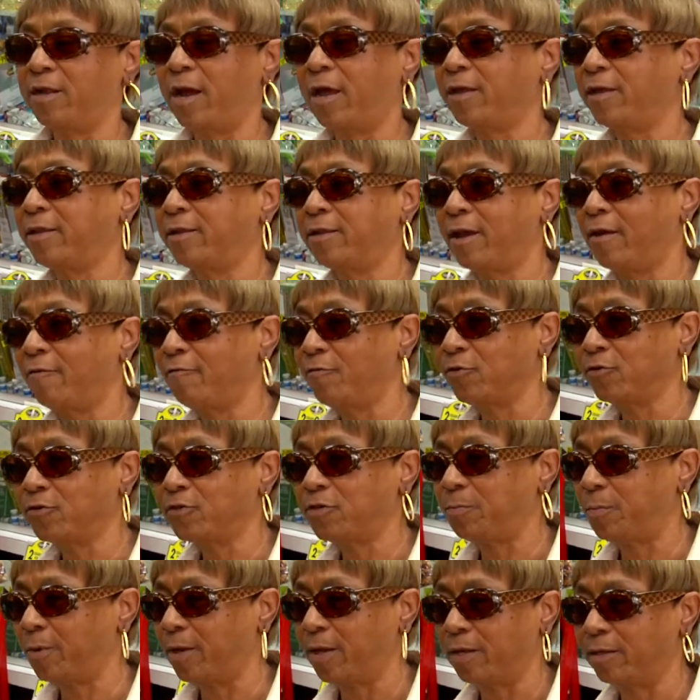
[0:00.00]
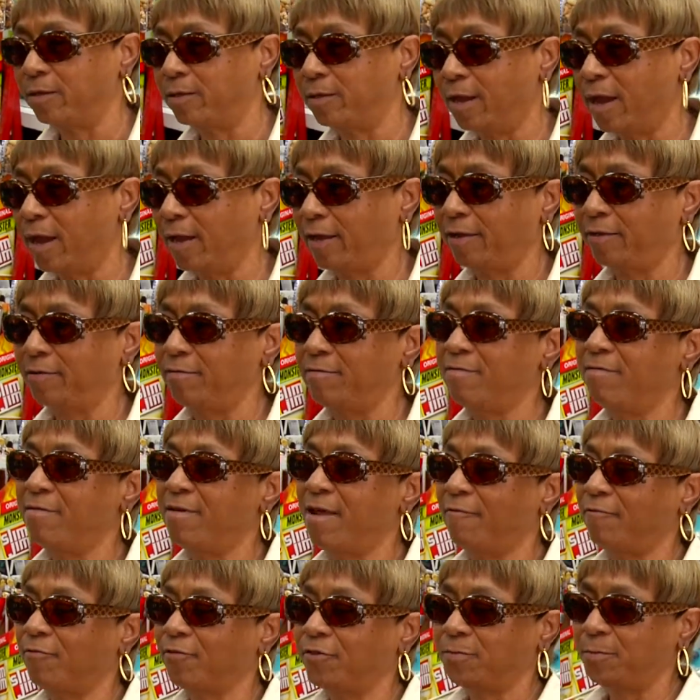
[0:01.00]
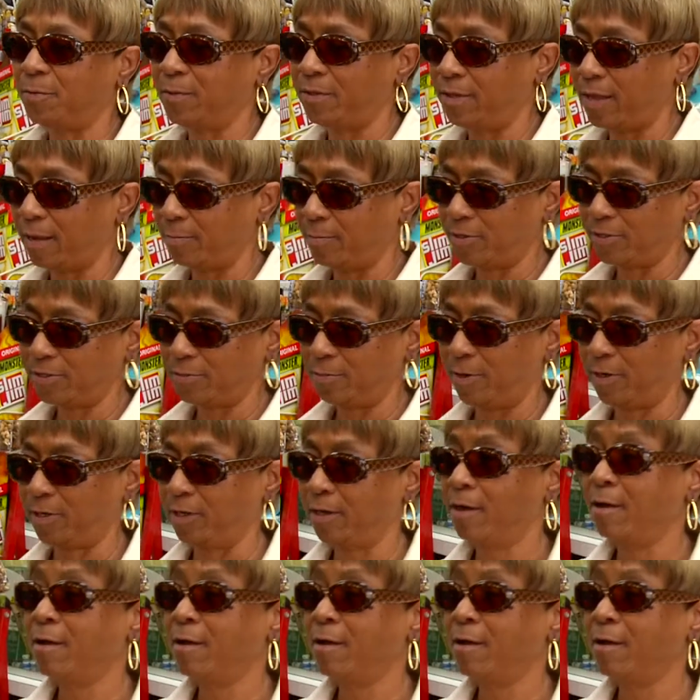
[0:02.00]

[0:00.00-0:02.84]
I could ever spend. I could never spend that much money.